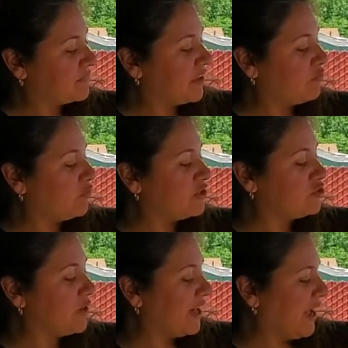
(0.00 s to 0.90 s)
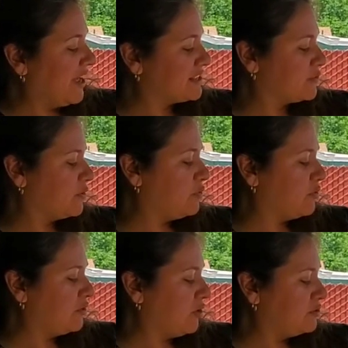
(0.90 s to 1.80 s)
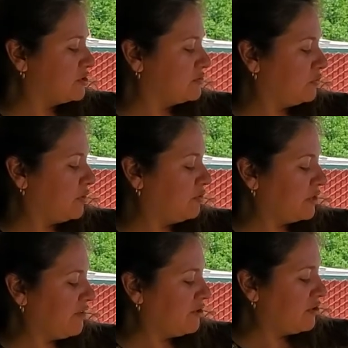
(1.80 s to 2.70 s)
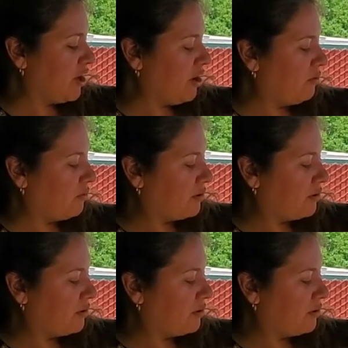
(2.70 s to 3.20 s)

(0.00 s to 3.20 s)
"If we do not ask, we will never know."